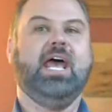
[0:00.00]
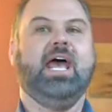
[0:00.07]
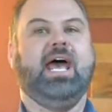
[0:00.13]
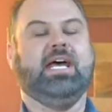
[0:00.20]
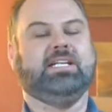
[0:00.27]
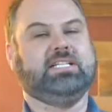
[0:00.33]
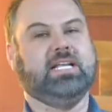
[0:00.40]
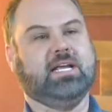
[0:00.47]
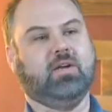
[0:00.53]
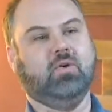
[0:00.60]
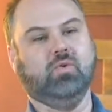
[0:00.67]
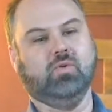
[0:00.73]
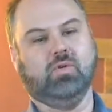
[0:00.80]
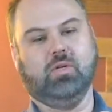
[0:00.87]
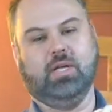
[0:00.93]
has that
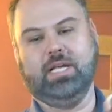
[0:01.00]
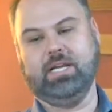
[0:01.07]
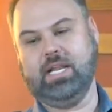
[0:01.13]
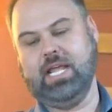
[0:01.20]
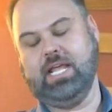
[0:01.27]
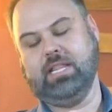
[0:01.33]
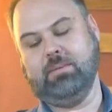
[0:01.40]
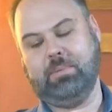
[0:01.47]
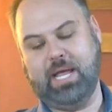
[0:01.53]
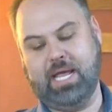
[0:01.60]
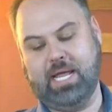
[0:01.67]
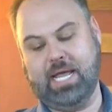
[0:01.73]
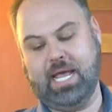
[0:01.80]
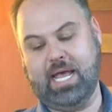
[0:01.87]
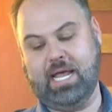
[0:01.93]
cool inlay in the
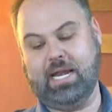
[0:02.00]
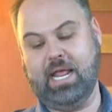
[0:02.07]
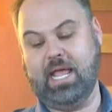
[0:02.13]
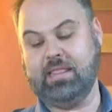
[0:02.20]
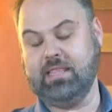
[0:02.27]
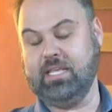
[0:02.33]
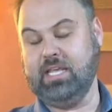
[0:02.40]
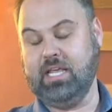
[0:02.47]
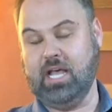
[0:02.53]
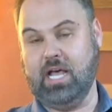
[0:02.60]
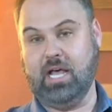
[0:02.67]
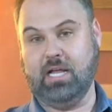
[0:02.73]
peg head, and the